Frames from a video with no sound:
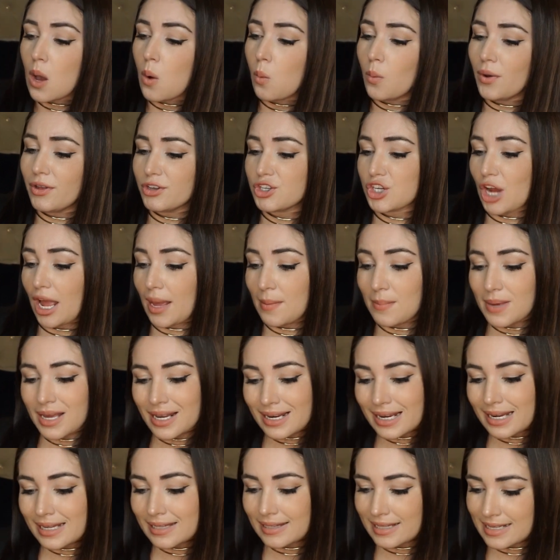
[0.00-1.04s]
which, I
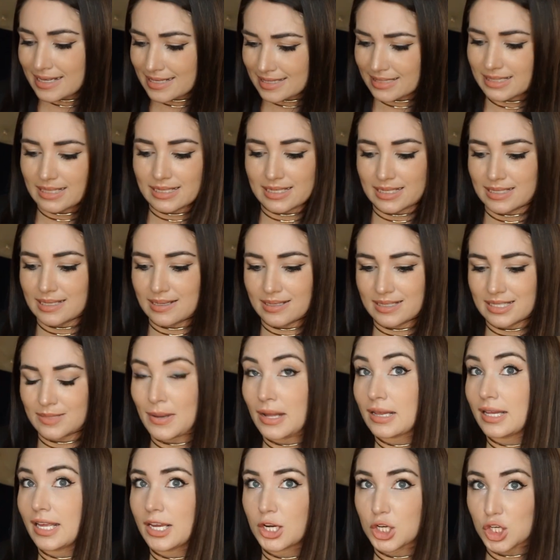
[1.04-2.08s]
mean, at least it doesn't
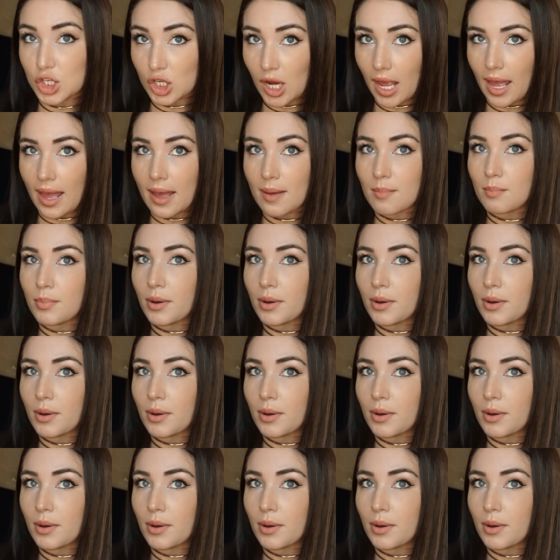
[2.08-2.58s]
smell like shit,